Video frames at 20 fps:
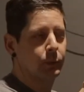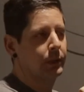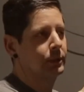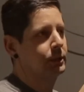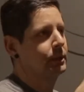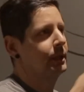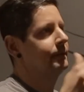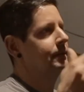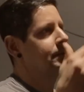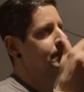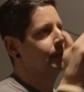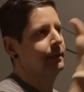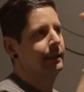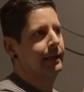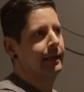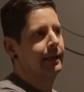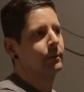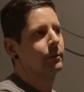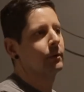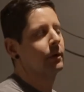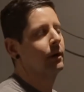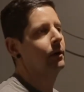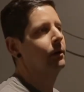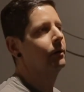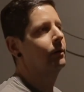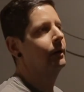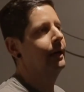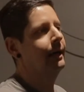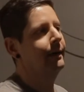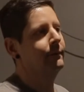We also have a delay
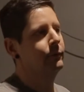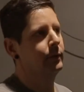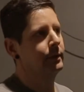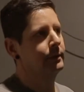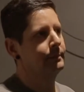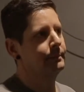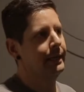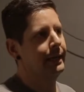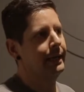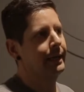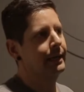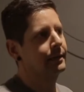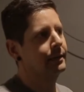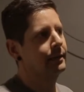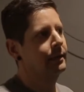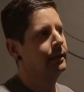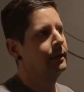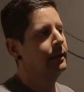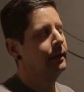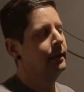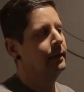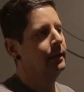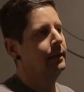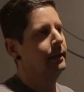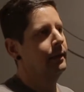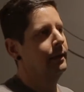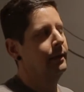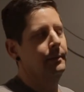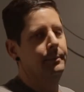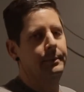row halfway back
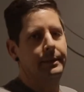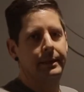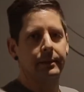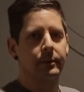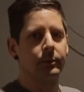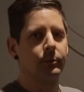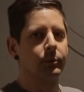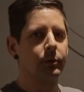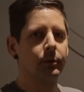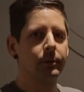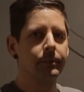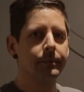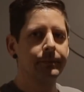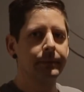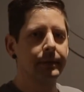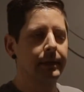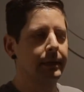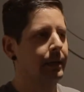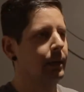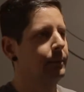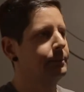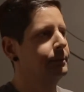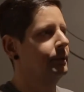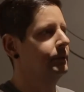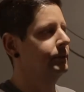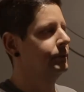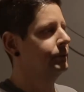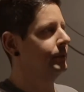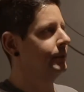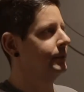in the room that helps
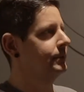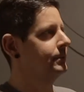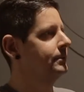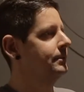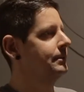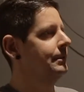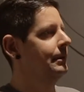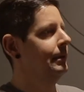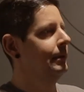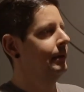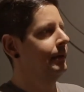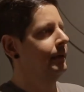us just